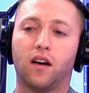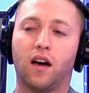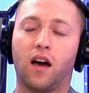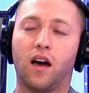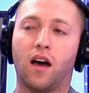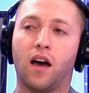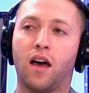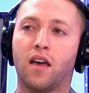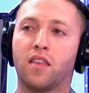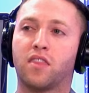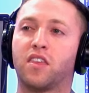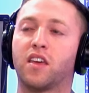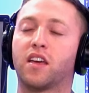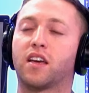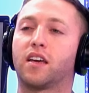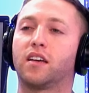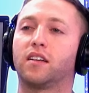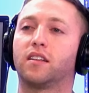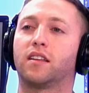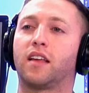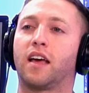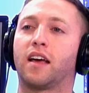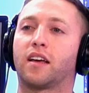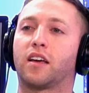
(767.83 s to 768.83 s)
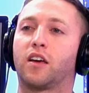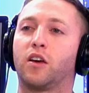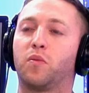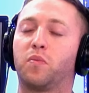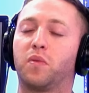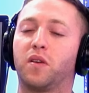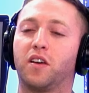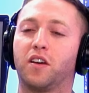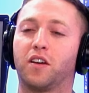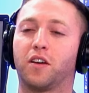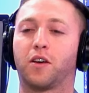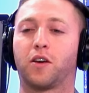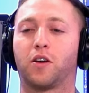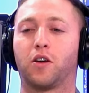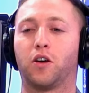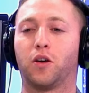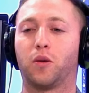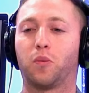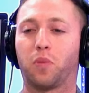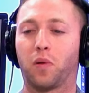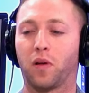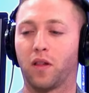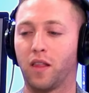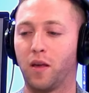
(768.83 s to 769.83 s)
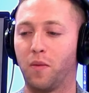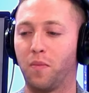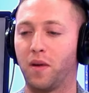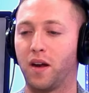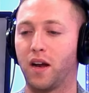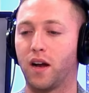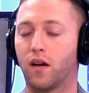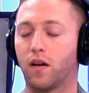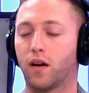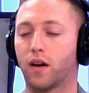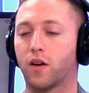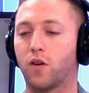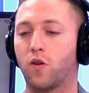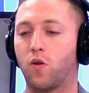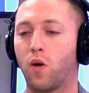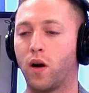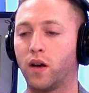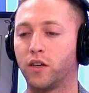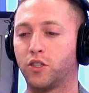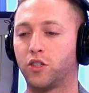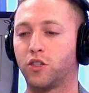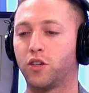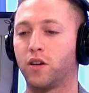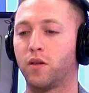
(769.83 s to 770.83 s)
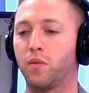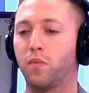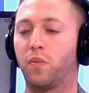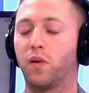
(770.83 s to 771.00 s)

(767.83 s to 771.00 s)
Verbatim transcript: I think that could be a good preliminary question,